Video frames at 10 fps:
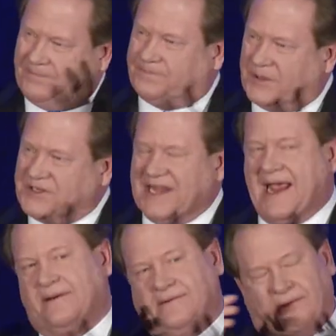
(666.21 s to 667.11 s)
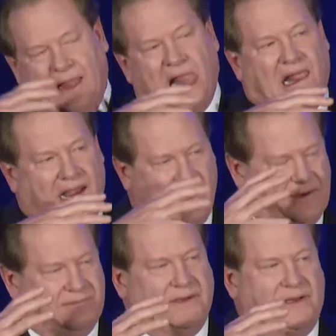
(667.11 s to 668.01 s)
present,
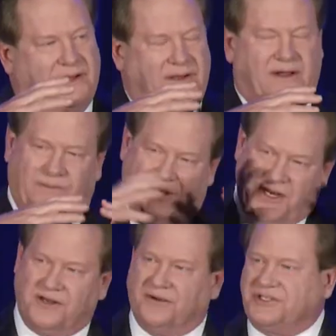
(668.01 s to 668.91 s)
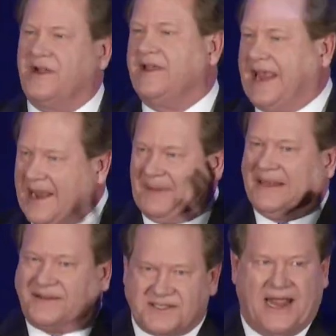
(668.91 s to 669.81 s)
and when you do a show, you can't be
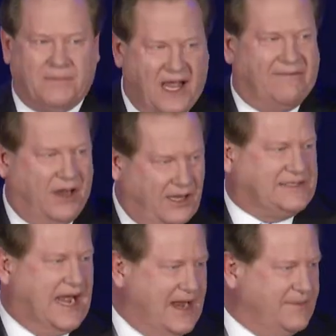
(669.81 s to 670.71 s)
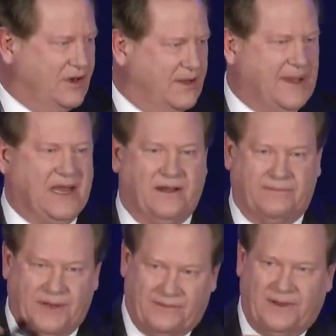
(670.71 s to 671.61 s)
at the same level all the time. You know what I
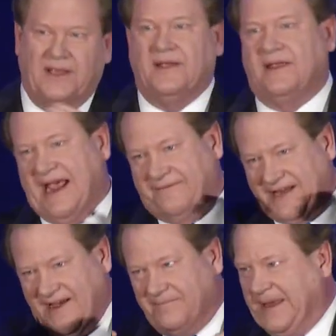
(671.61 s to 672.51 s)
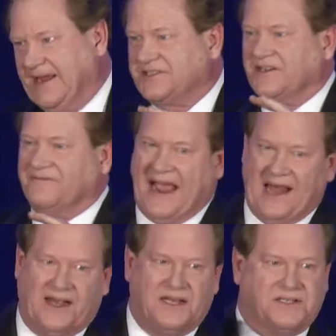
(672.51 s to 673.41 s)
mean? You have to have peaks and
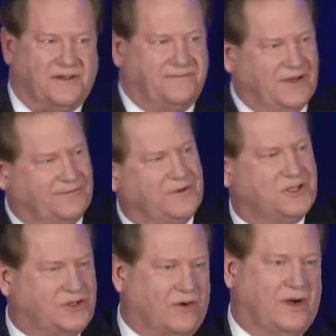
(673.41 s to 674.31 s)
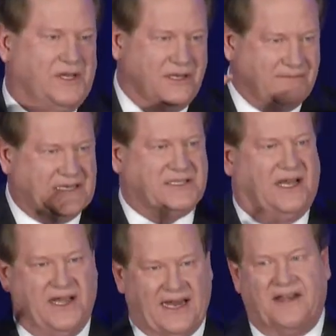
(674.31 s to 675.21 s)
valleys of different stories and mix it
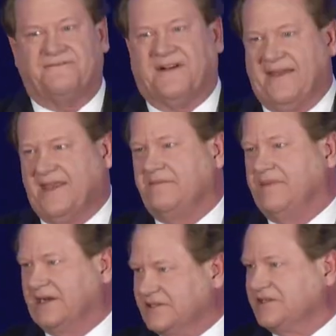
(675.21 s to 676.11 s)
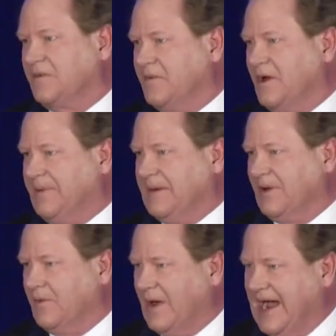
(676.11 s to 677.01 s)
in. You got to find that mix because we want people
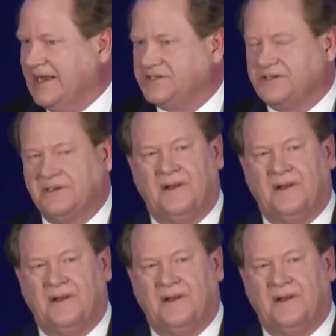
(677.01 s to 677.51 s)
to watch.